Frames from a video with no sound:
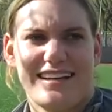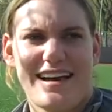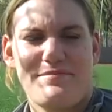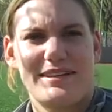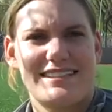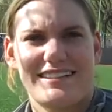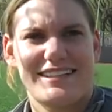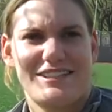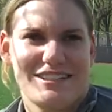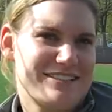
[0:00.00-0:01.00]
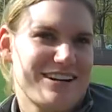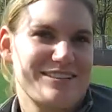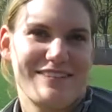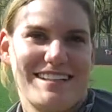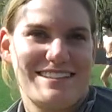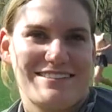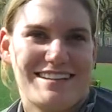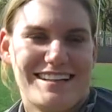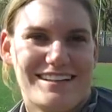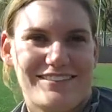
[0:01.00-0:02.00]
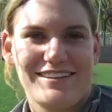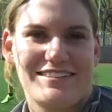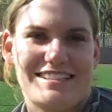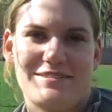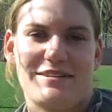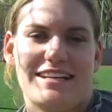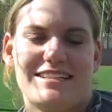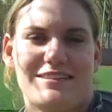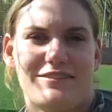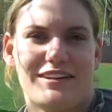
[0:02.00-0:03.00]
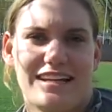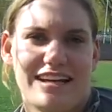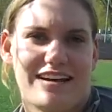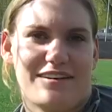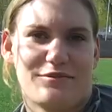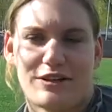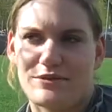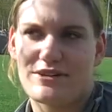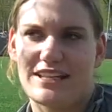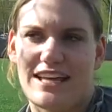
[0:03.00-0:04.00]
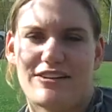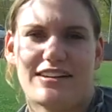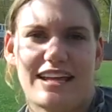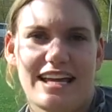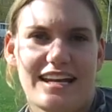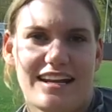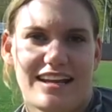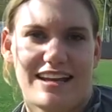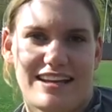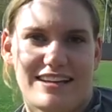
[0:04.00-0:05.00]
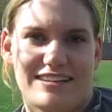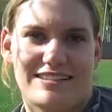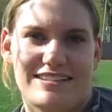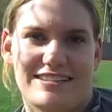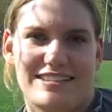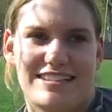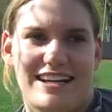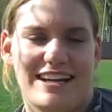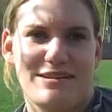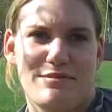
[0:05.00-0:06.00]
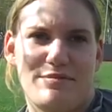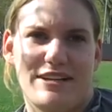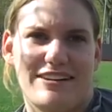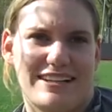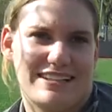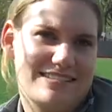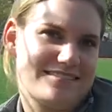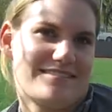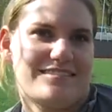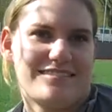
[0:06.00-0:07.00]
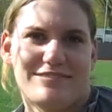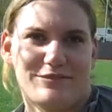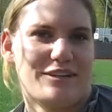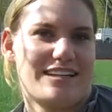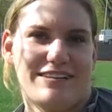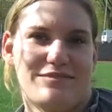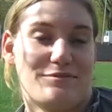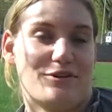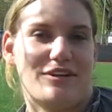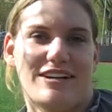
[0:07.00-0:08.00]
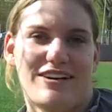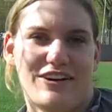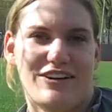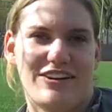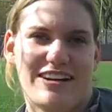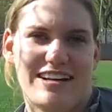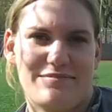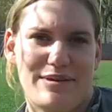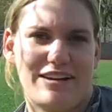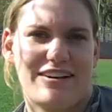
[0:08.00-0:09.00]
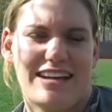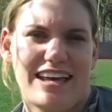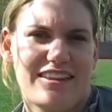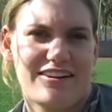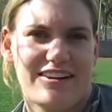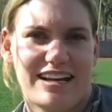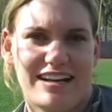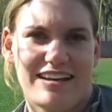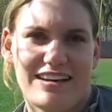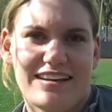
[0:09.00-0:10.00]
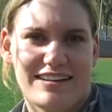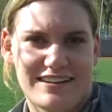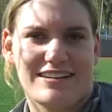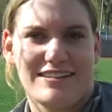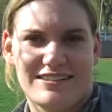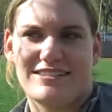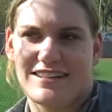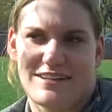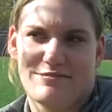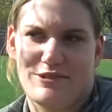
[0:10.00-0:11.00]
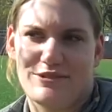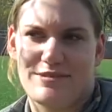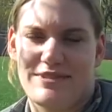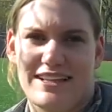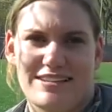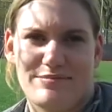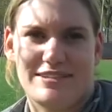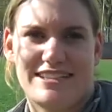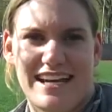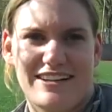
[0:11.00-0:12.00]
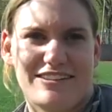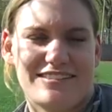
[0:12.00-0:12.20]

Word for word: yeah, basically she talked me into it. You know, we were teammates and really uh, worked well together at Lane and decided to come up here and work even more harder and better together and um, do some things up in Seattle.